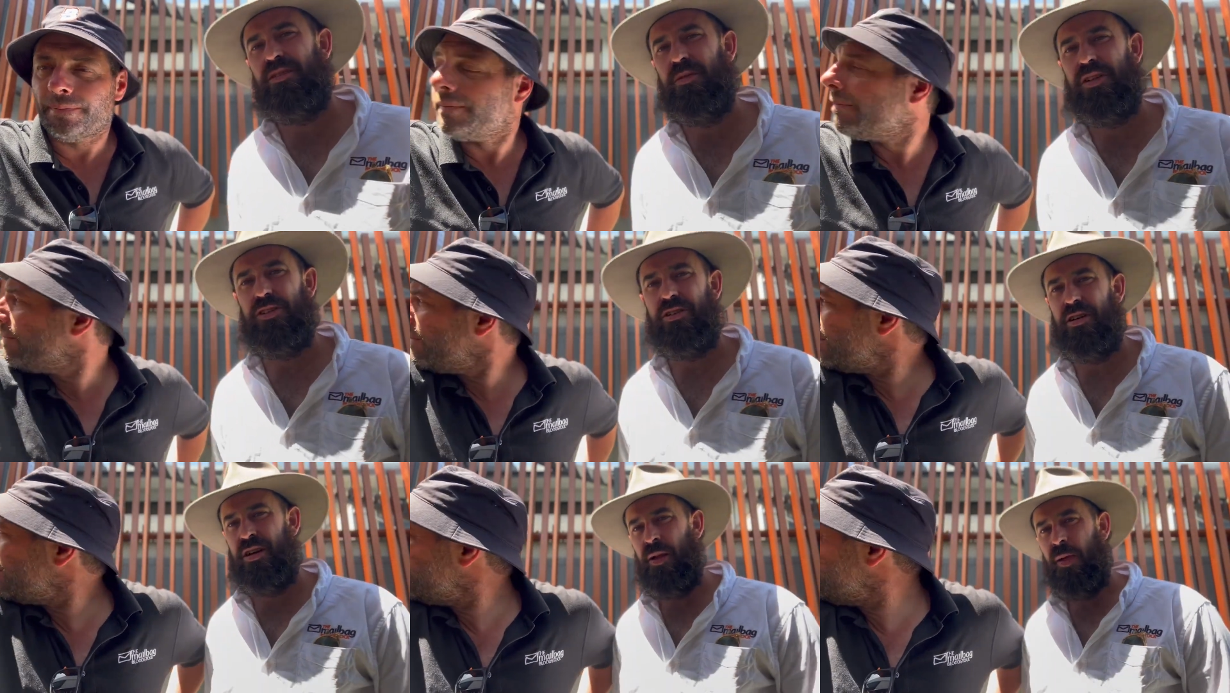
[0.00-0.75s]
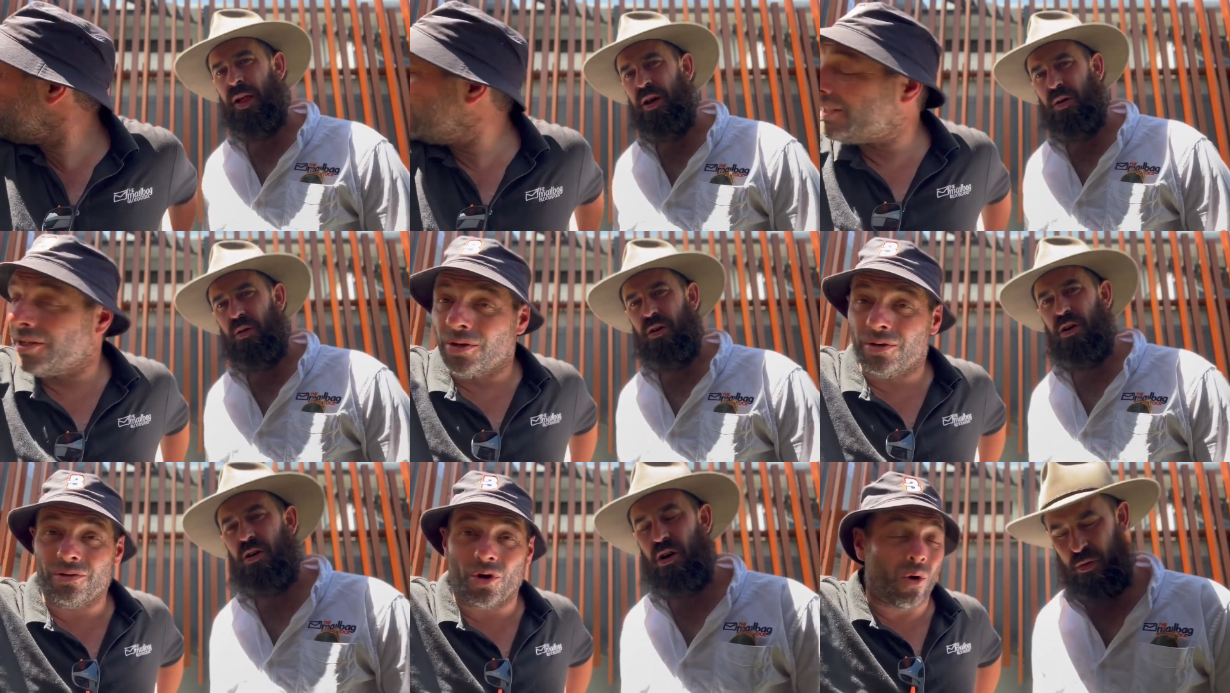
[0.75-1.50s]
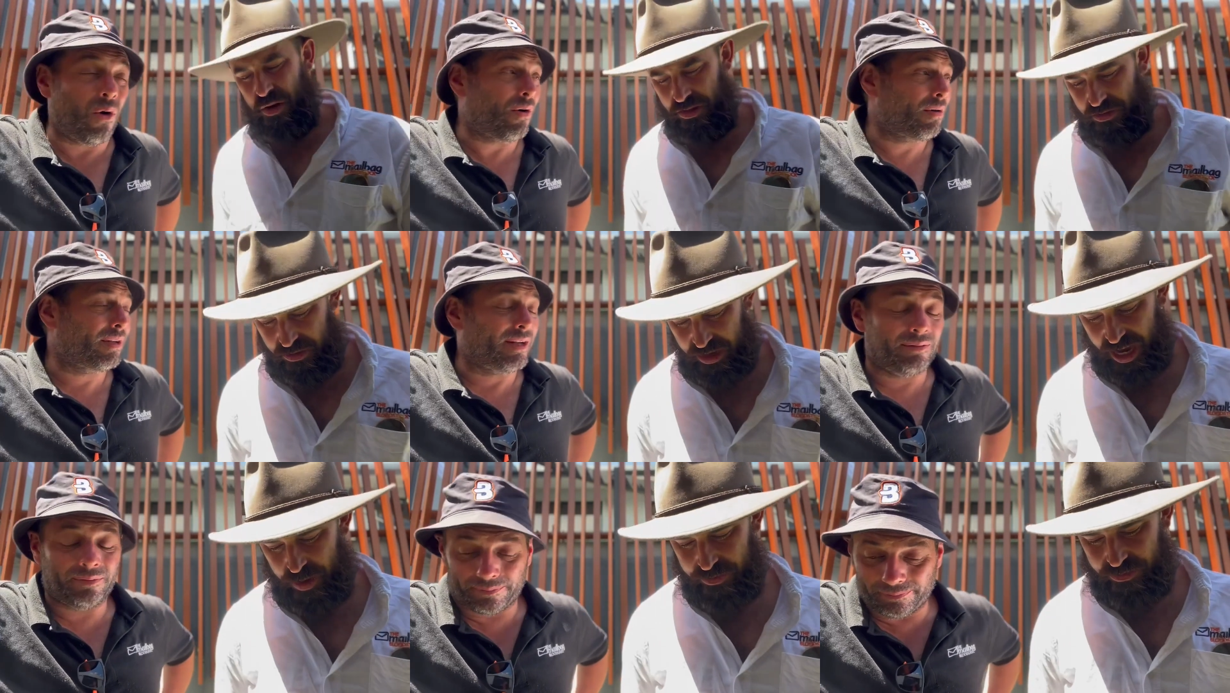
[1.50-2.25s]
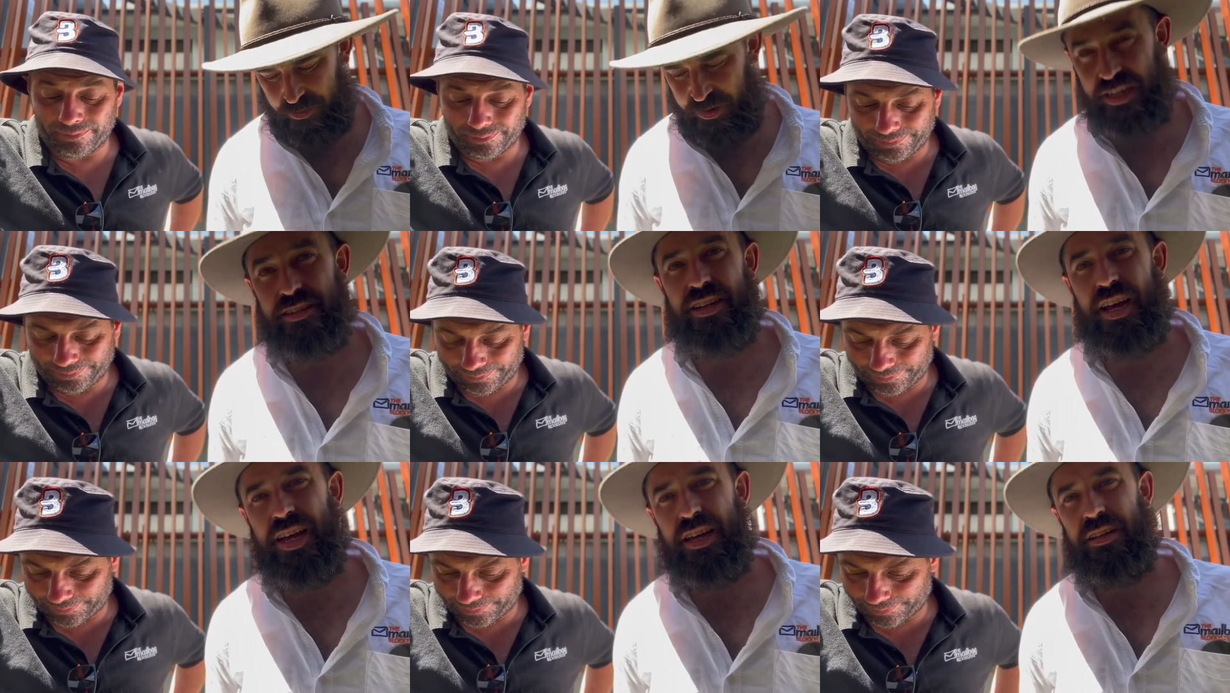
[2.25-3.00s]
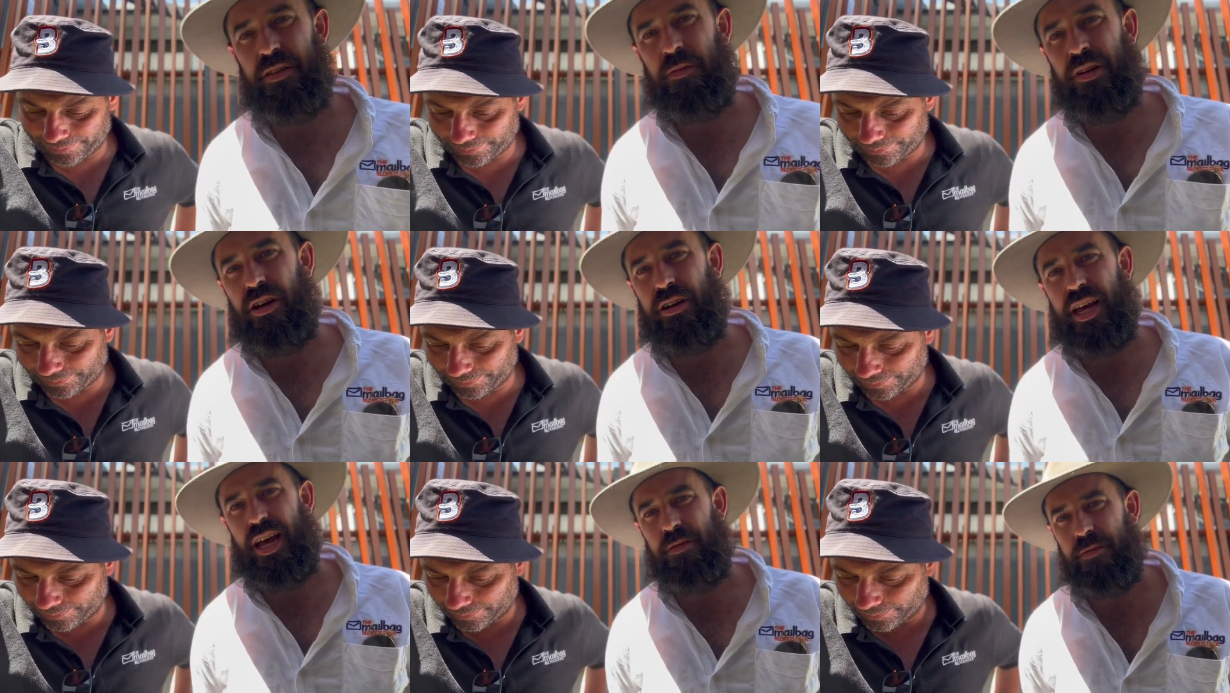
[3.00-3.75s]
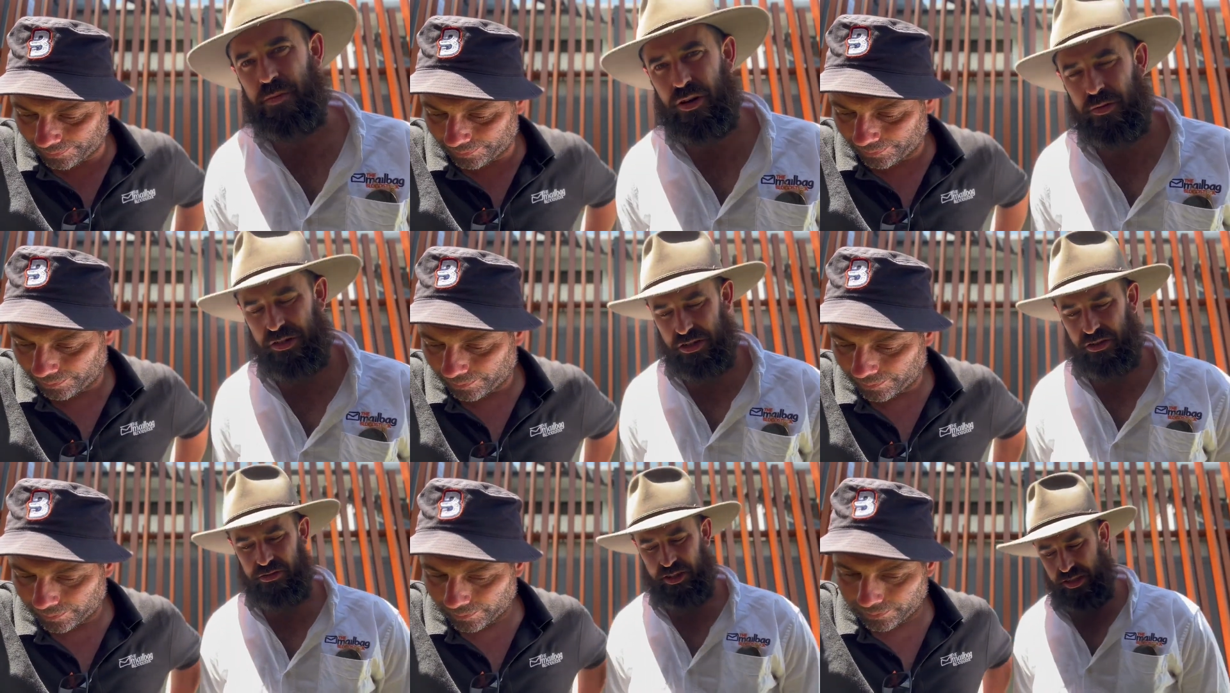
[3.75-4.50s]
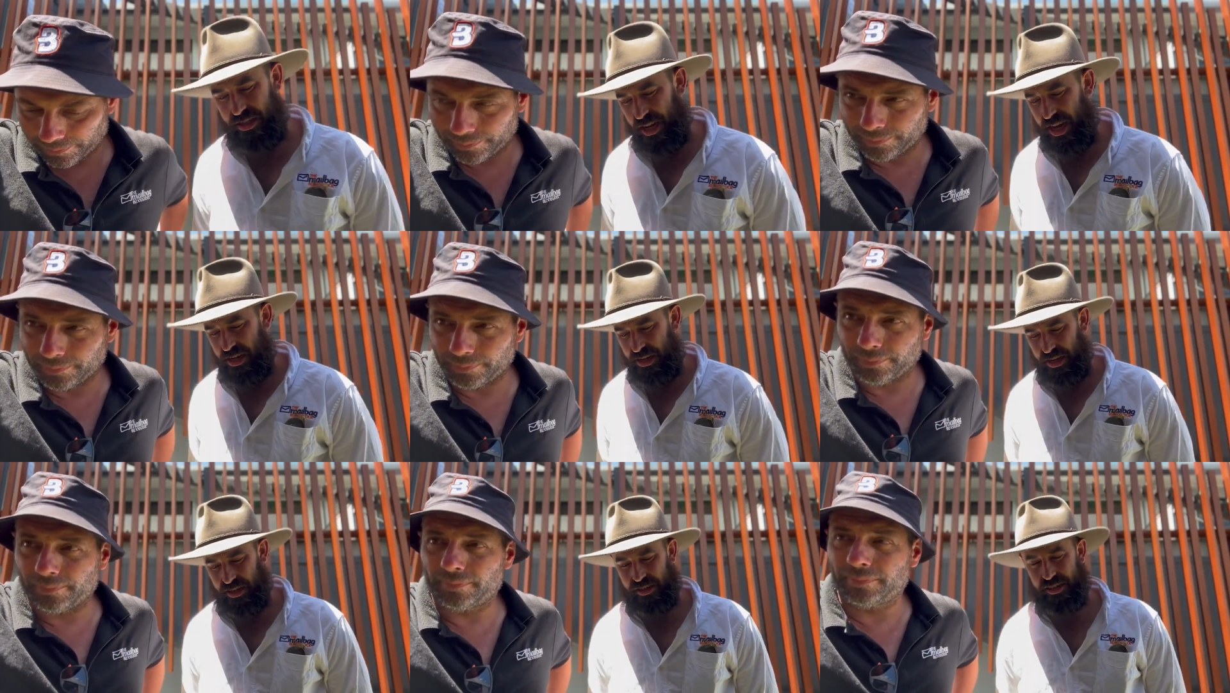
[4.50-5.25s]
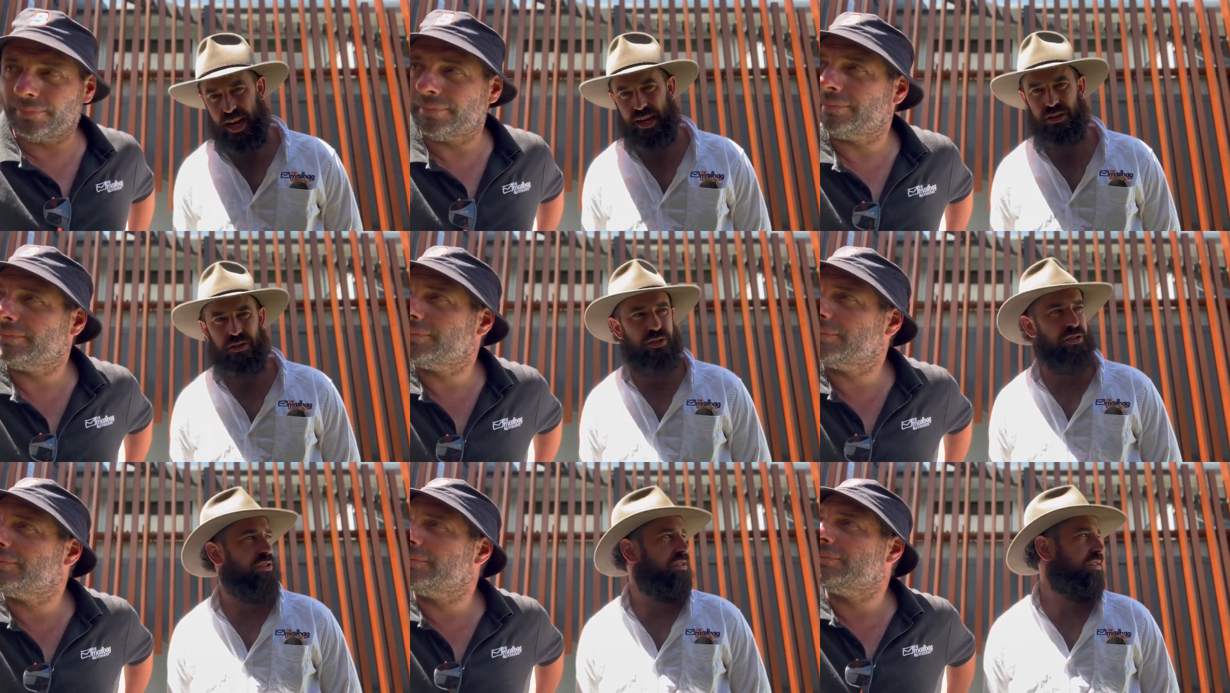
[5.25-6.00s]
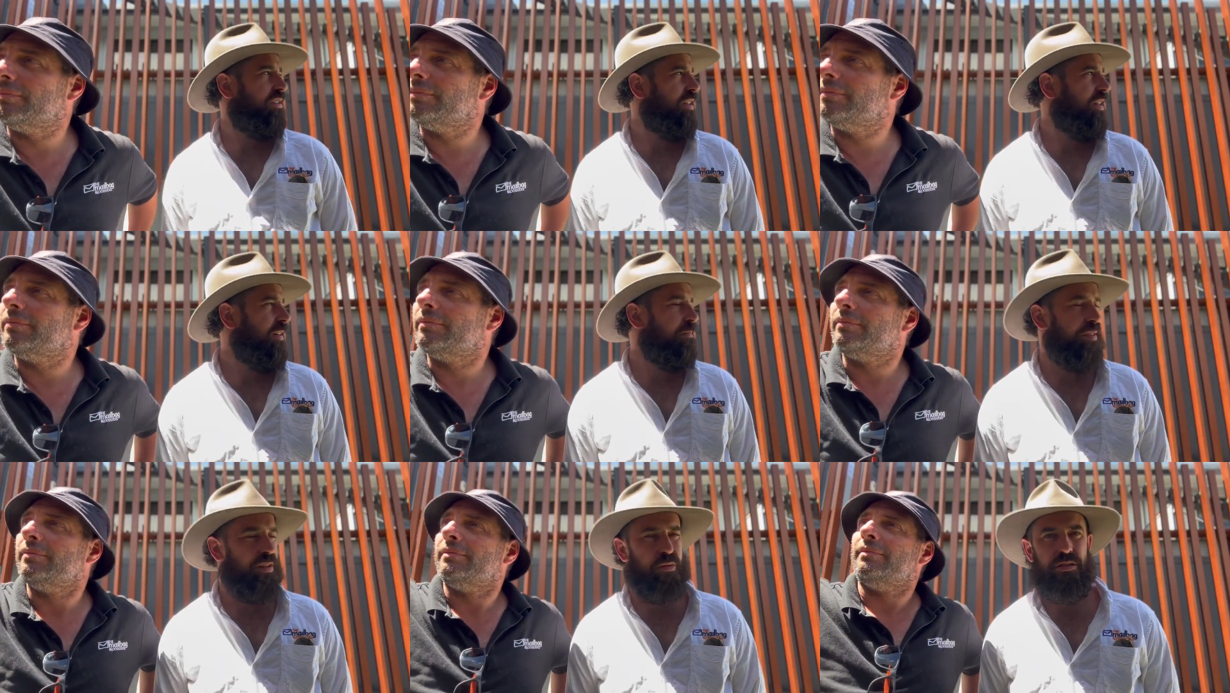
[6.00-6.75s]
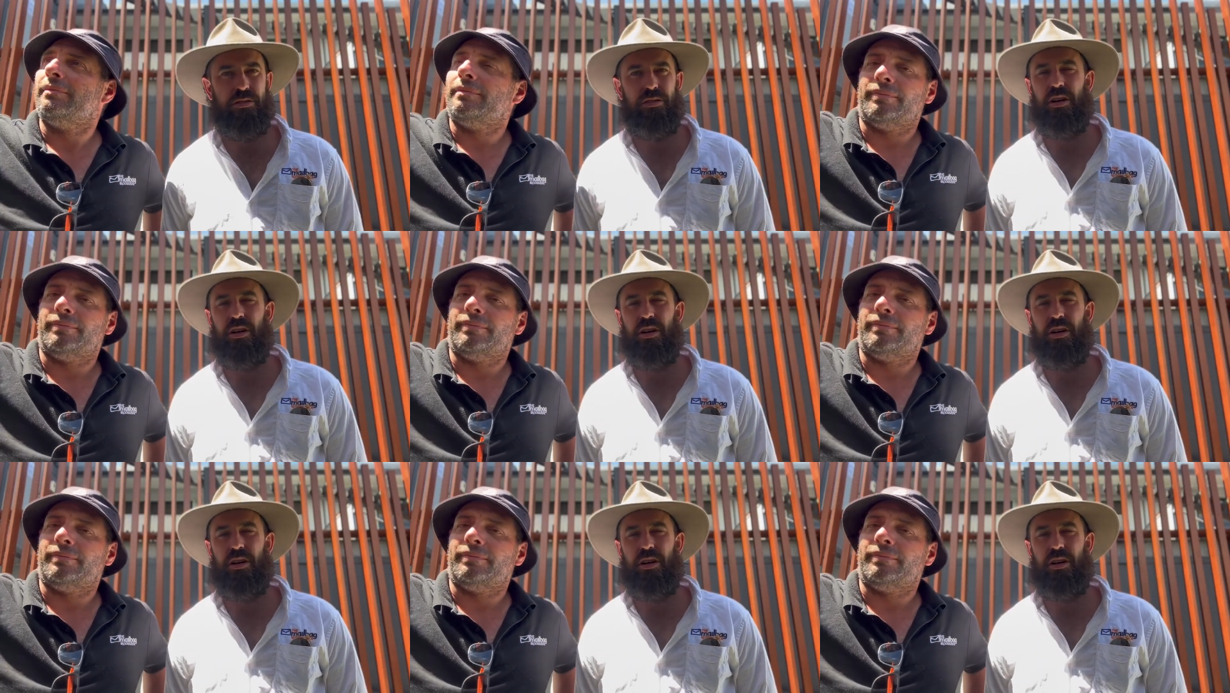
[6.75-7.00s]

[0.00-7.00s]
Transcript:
Speaker 1: which I it's not, I went through a heap of them yesterday. I came by myself yesterday and did a stack of horses. Went through the